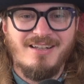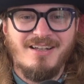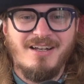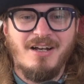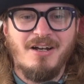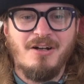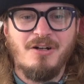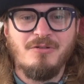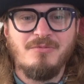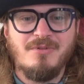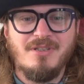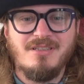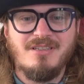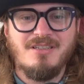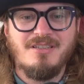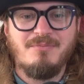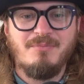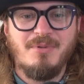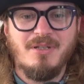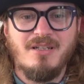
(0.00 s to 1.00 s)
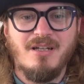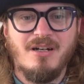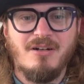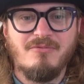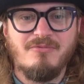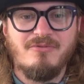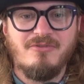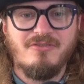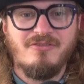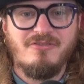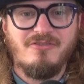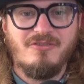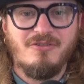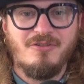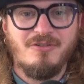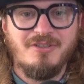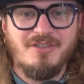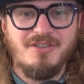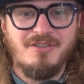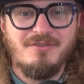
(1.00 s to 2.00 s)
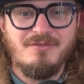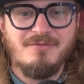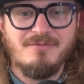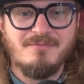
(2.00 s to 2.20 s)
I hope this has been helpful for you.